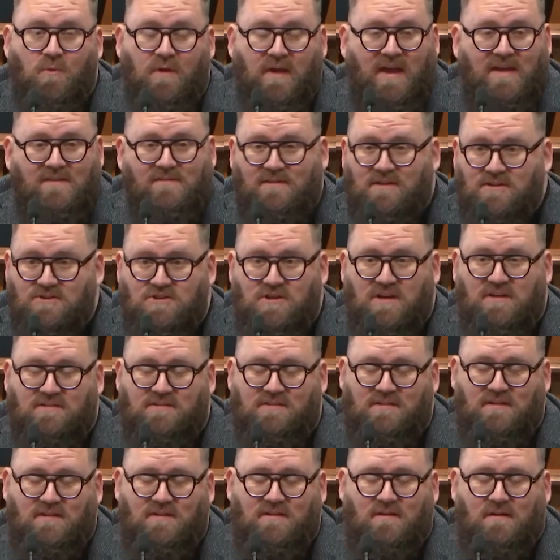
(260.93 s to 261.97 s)
We haven't
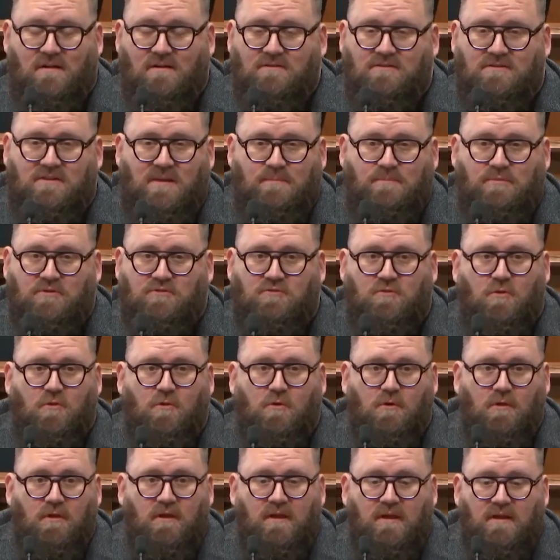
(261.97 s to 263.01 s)
adjusted our state
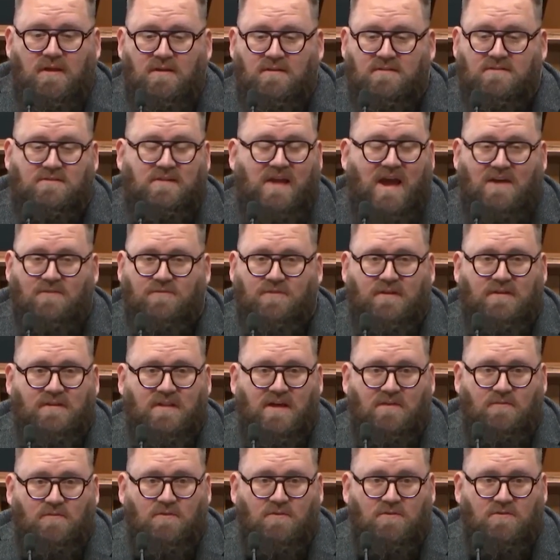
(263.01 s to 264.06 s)
patrol staffing
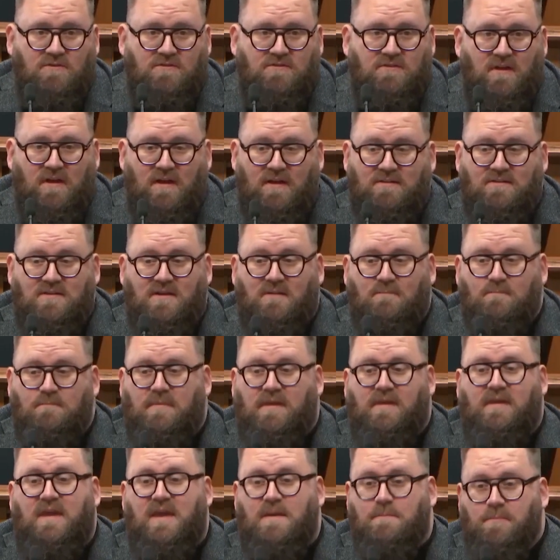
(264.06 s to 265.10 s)
levels to
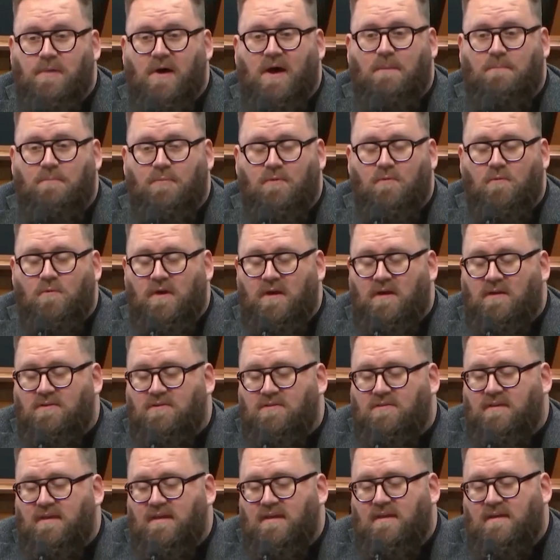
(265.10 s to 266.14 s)
keep up
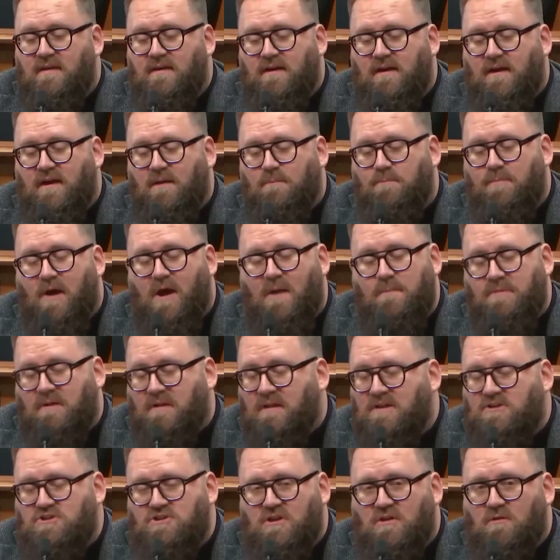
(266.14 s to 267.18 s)
with
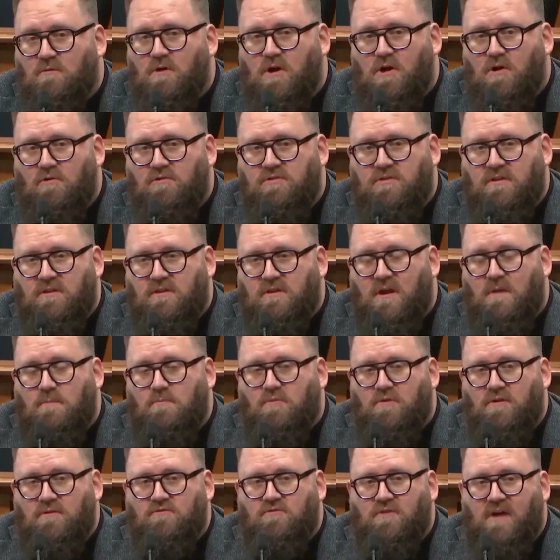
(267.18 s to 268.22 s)
population growth and the
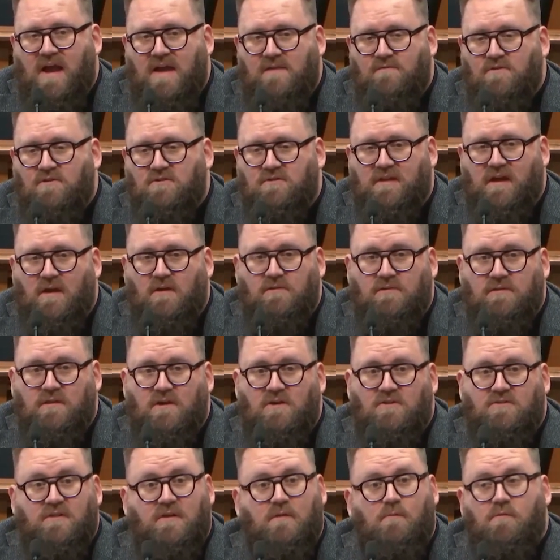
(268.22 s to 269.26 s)
number of drivers out
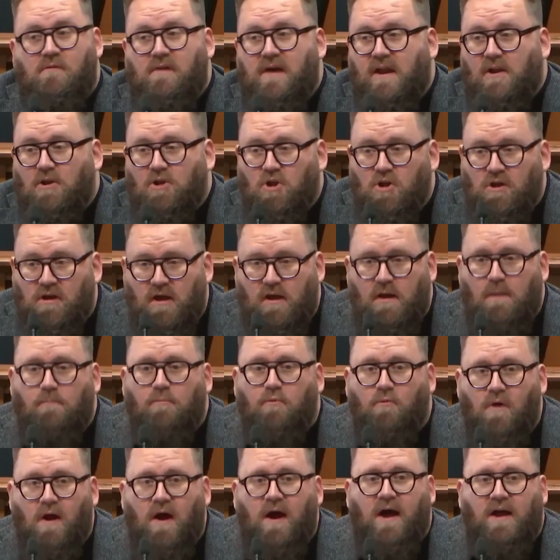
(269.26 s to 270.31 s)
there. So I think we've got to look at a
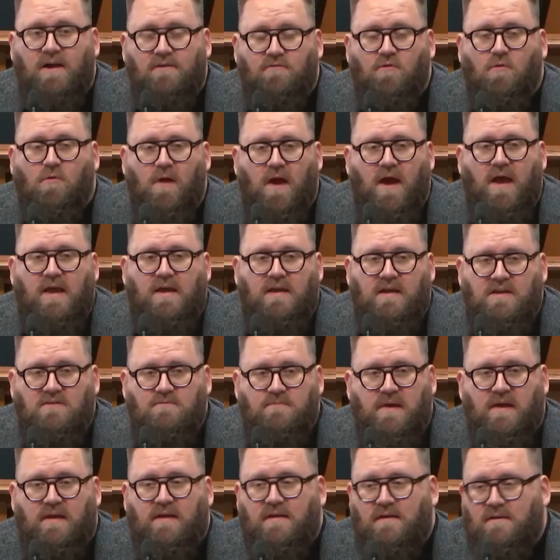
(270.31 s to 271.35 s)
broad variety
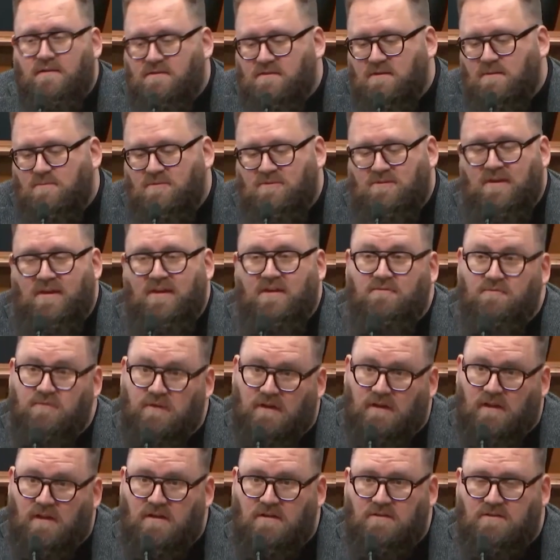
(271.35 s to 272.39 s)
of mechanisms.
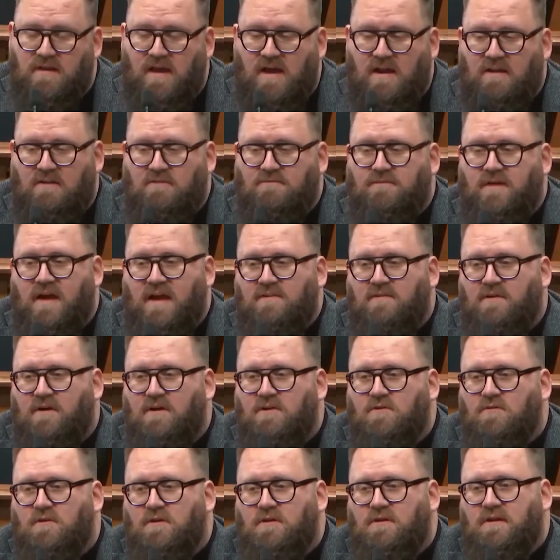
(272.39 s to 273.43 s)
Finland is adding
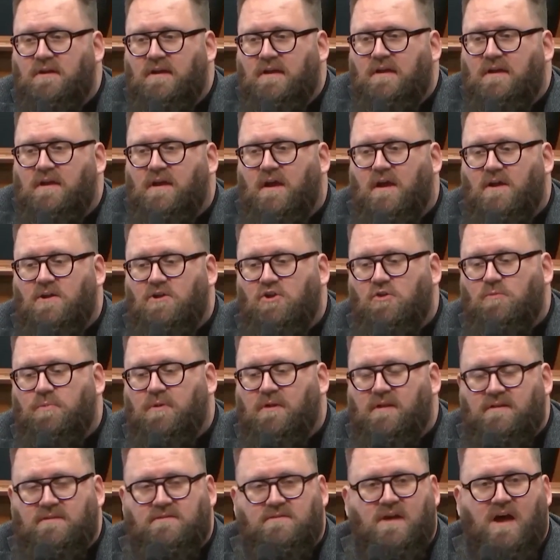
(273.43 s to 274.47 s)
500 new
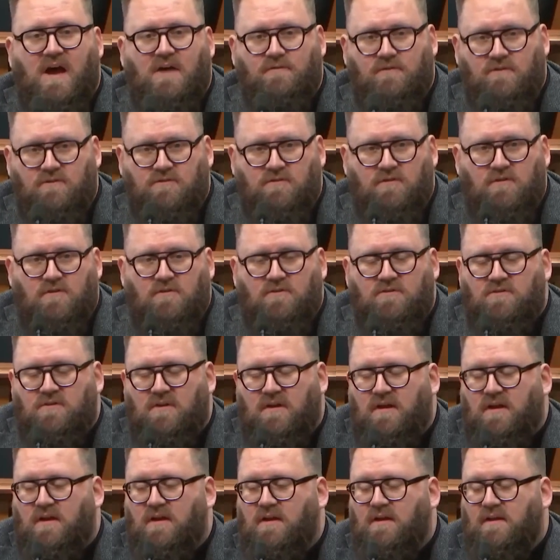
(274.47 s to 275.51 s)
police officers
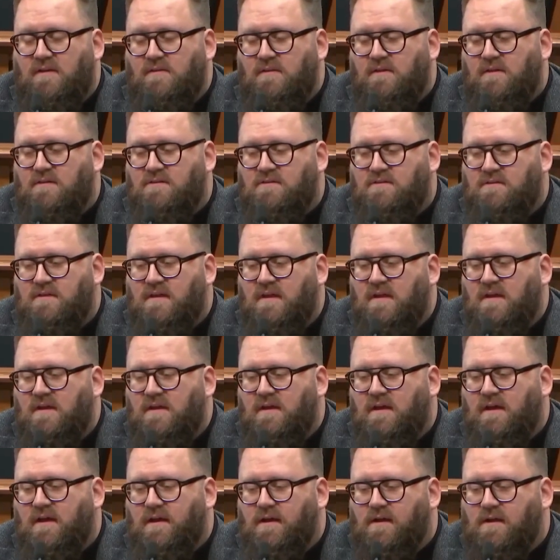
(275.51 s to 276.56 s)
in this
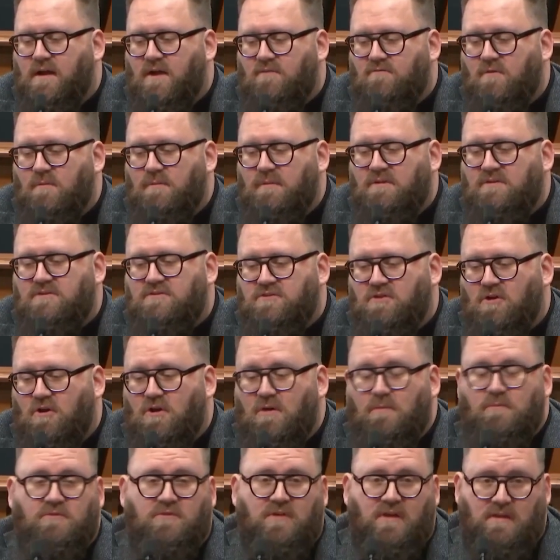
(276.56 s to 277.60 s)
government's
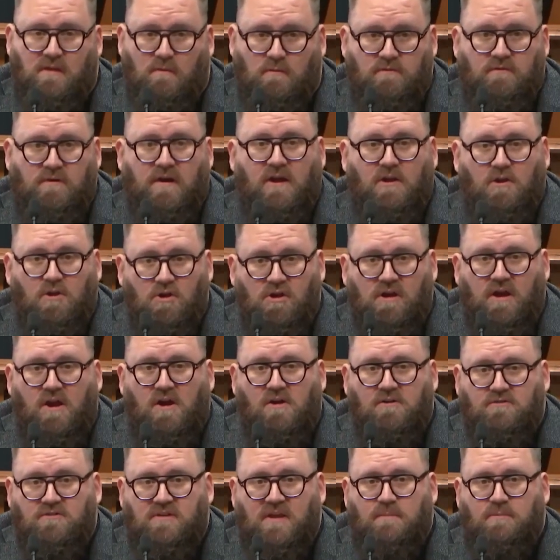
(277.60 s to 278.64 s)
term. So I think we've got to look
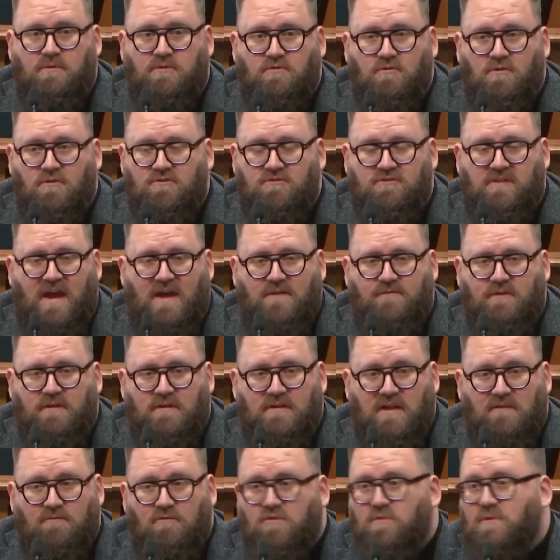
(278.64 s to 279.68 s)
at our state patrol
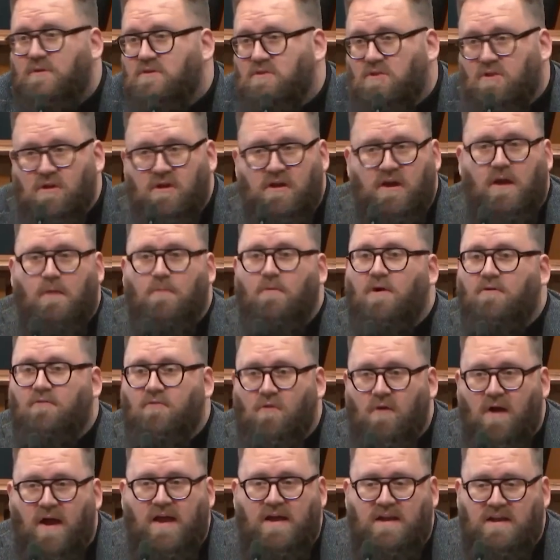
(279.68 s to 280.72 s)
staffing levels. We need to look at a
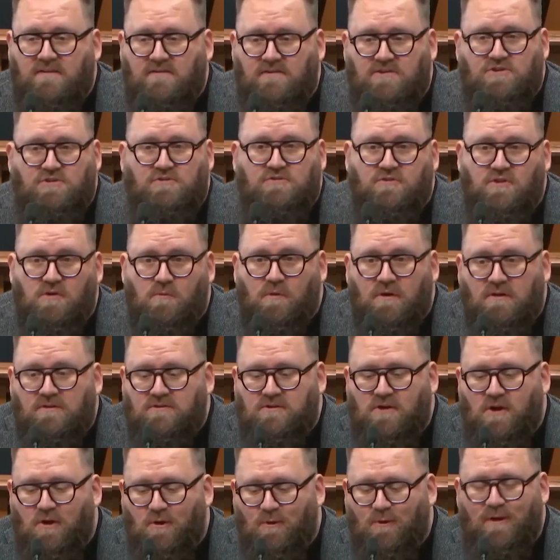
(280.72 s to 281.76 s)
variety of issues. There
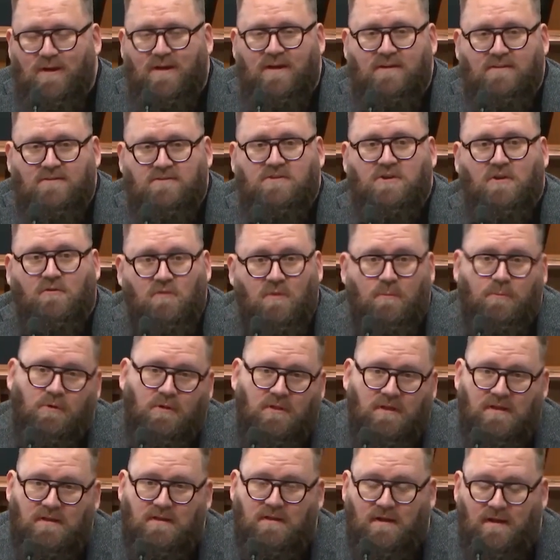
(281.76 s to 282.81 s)
was no silver
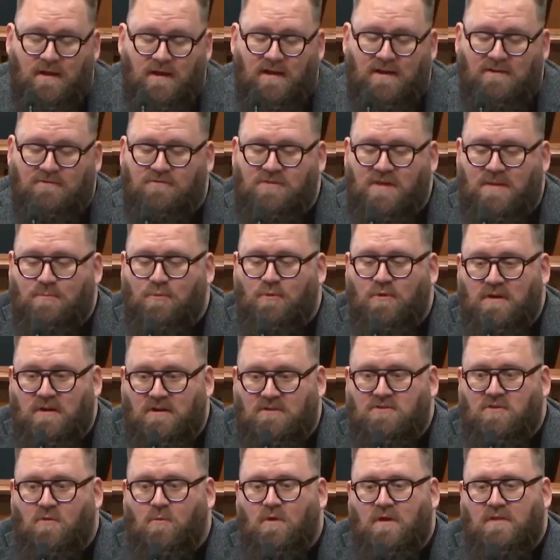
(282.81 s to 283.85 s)
bullet. If they
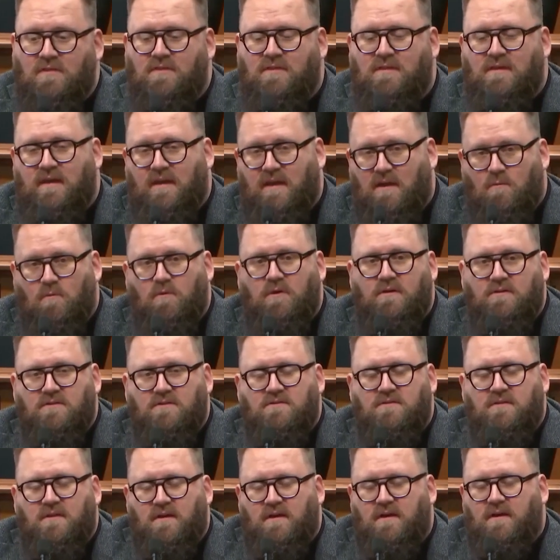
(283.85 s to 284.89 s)
pointed to one thing, it
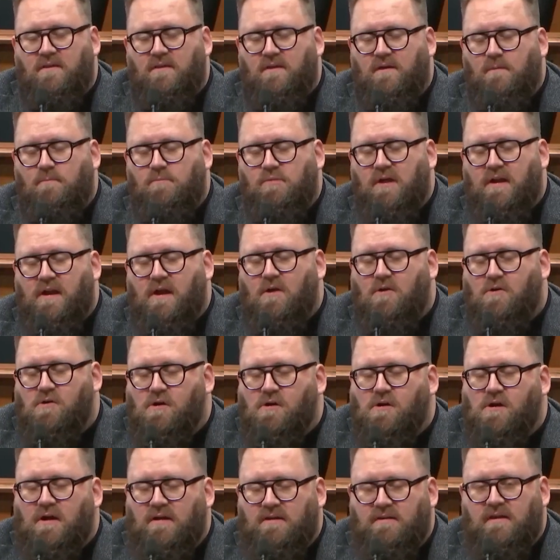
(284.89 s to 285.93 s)
was the blood
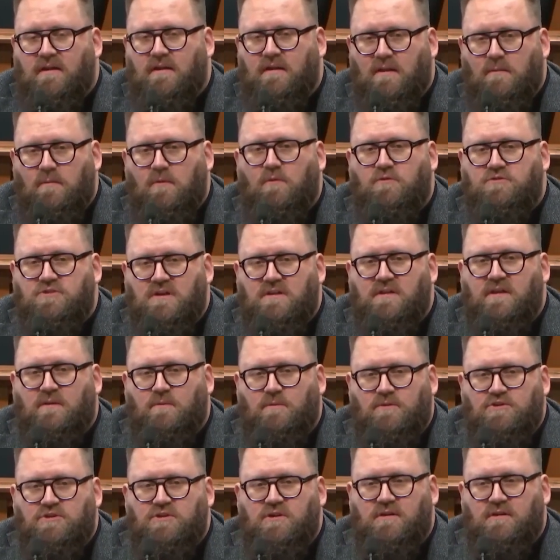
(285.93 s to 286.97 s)
alcohol content limit, which I think
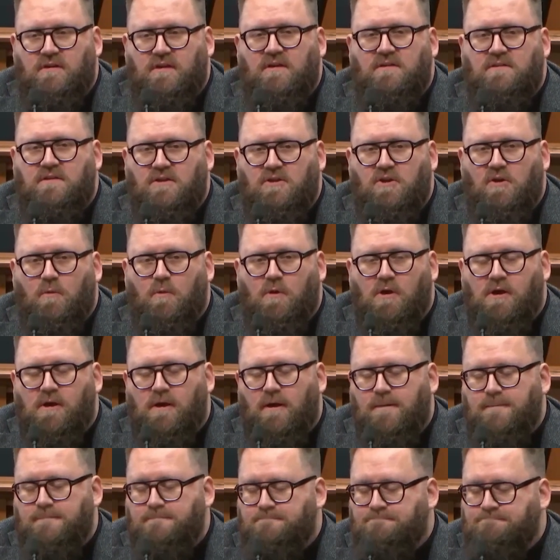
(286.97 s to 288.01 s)
we should continue to work
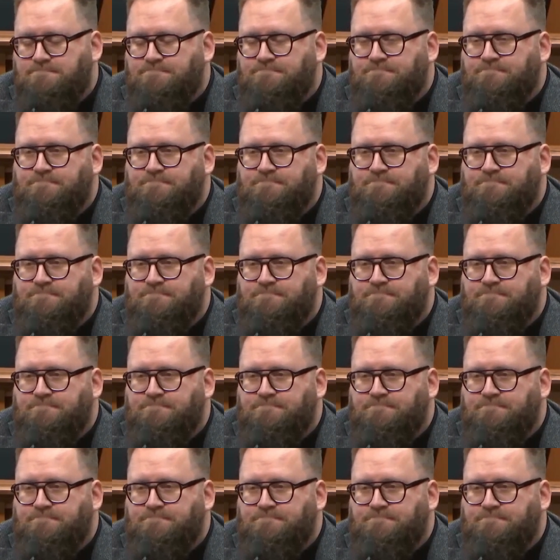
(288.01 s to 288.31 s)
on.